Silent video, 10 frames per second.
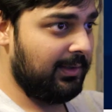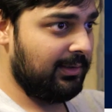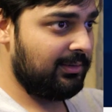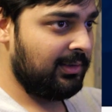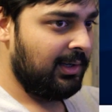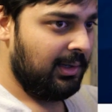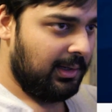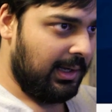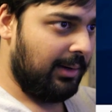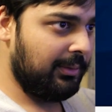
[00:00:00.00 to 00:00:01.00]
this.
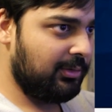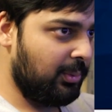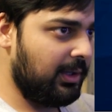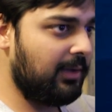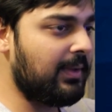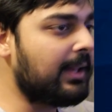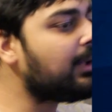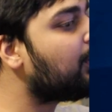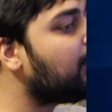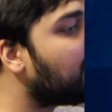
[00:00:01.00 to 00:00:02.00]
Now it's going to give that
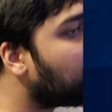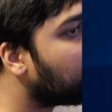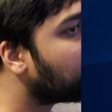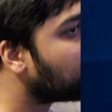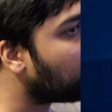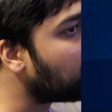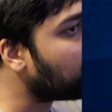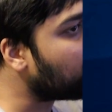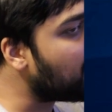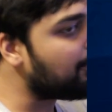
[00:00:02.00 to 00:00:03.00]
little startup
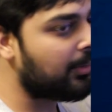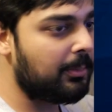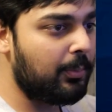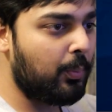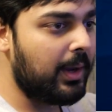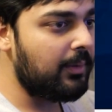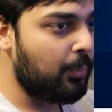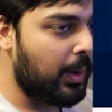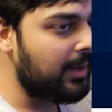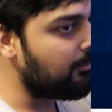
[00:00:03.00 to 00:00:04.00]
prompt. We're going to be
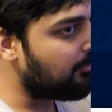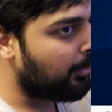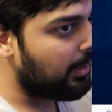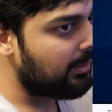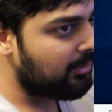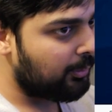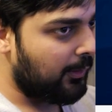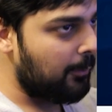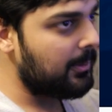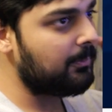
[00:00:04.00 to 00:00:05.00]
waiting for it. So if I
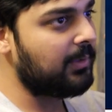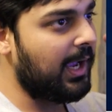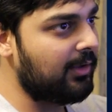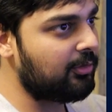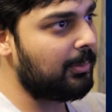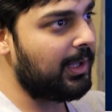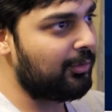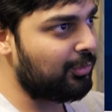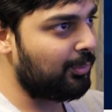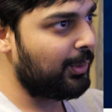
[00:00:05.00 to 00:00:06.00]
open up Task
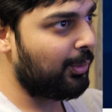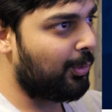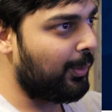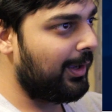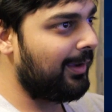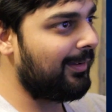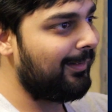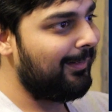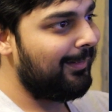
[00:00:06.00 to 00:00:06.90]
Manager real quick